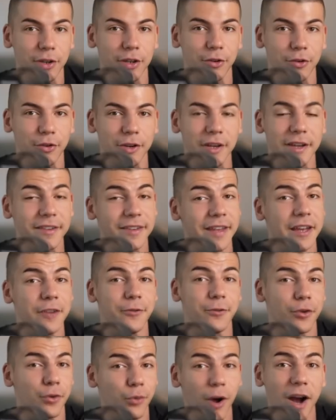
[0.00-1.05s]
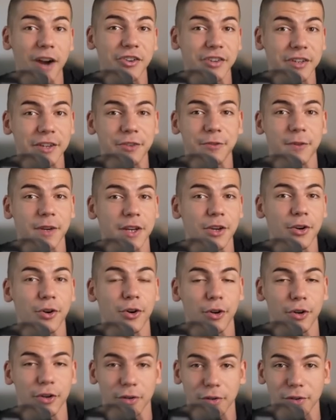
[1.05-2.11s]
can do this. And if you're watching this video
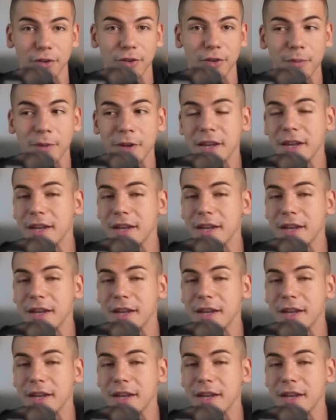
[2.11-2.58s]
on YouTube,